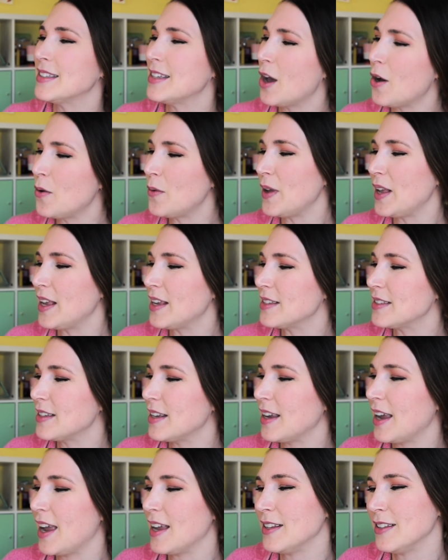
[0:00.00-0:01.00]
so
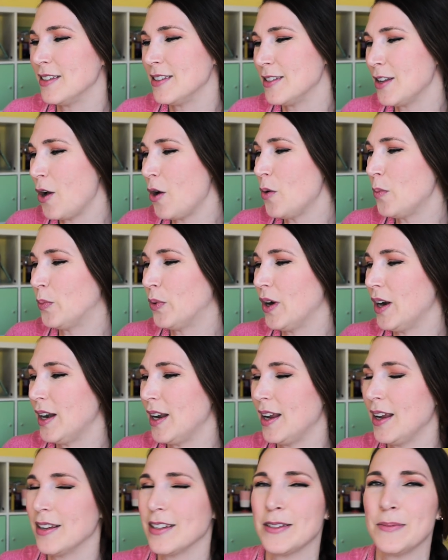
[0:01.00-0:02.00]
easy and so
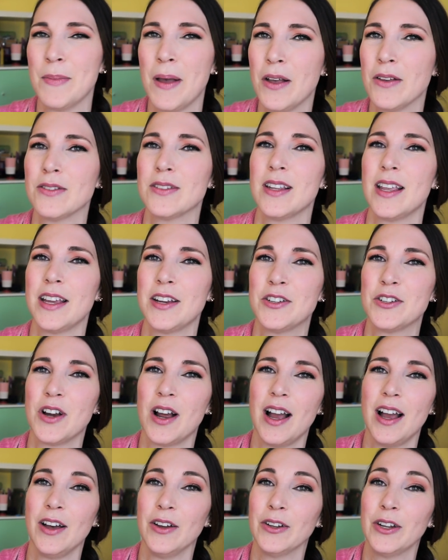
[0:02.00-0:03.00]
pretty. It smells like
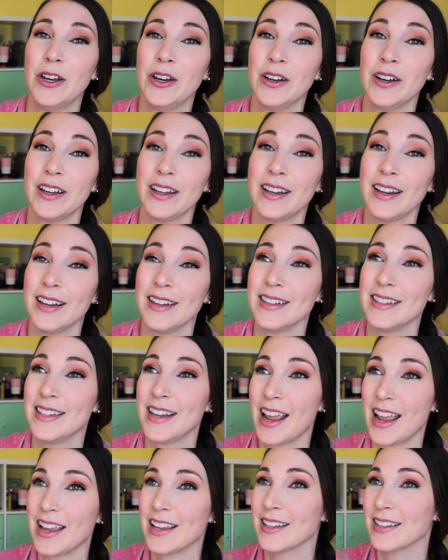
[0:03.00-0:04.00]
childhood and
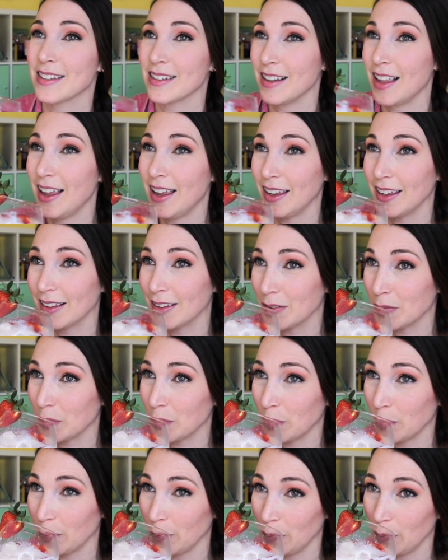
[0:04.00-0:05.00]
tastes like
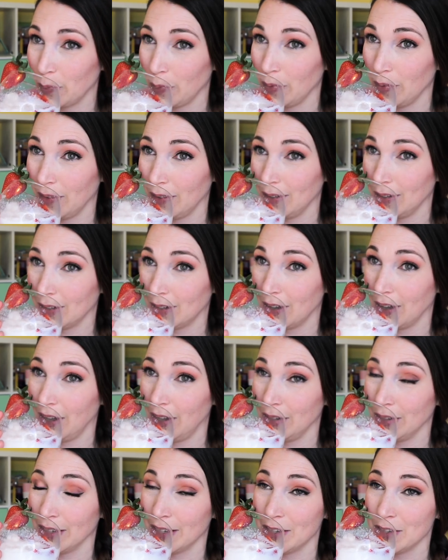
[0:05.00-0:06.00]

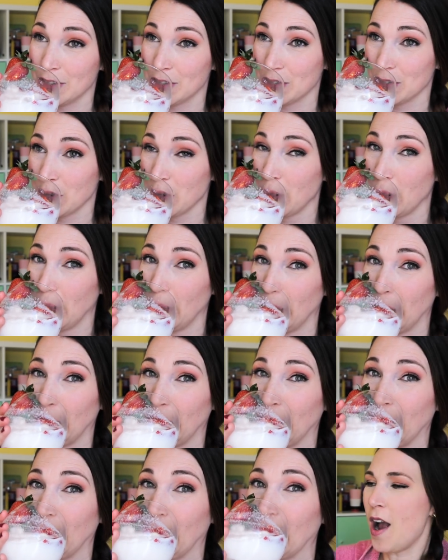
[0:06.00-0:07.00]
college.
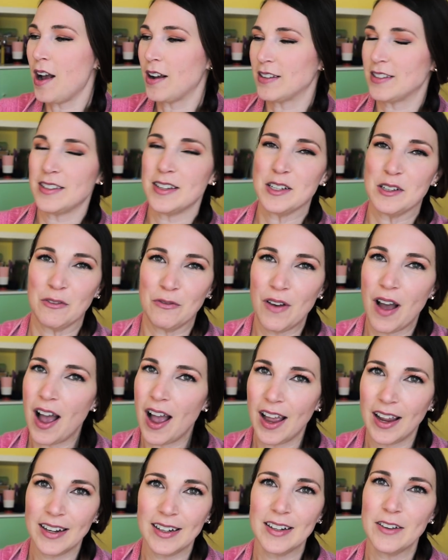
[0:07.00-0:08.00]
Over rocks is
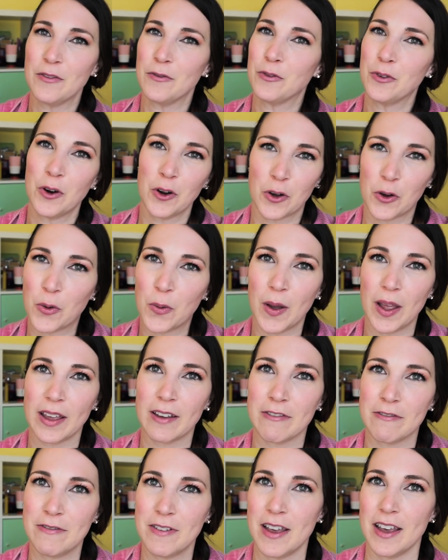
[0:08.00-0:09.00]
fine for a
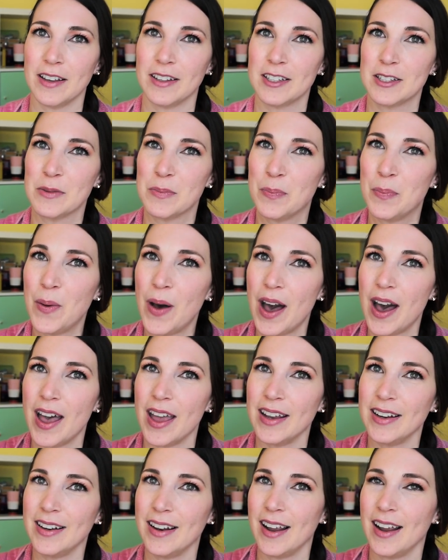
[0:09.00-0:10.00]
quick fix,
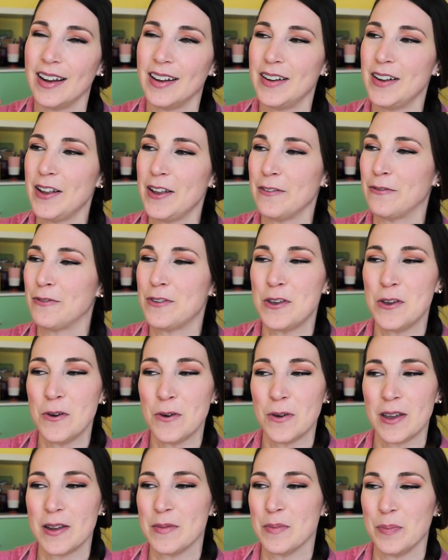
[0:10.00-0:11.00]
but if
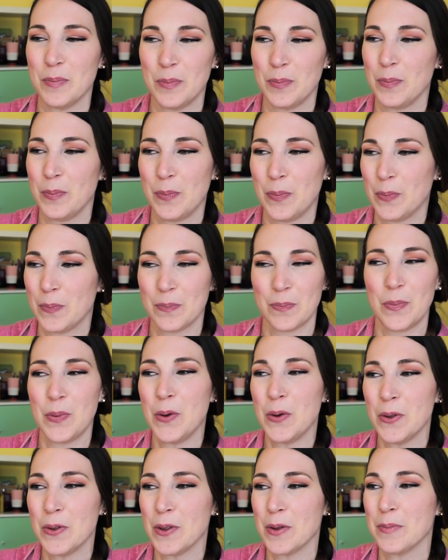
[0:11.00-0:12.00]
you can
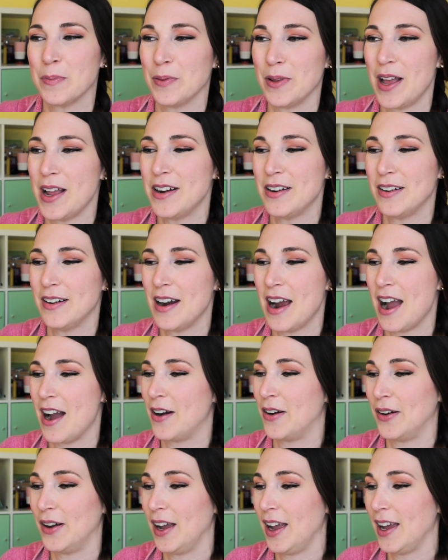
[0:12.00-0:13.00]
pull a blender
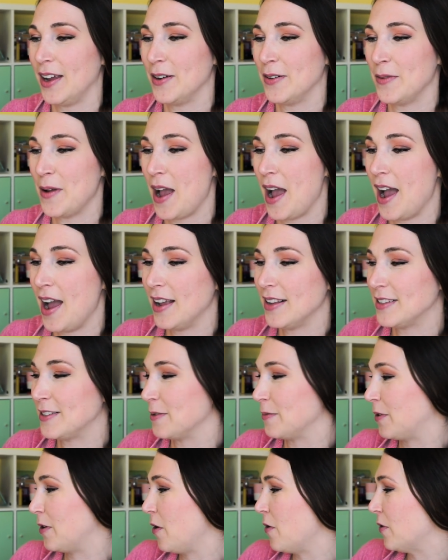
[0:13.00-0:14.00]
out and add
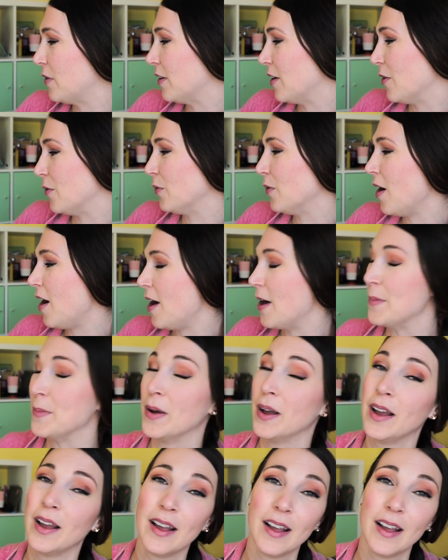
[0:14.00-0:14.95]
some coconut rum,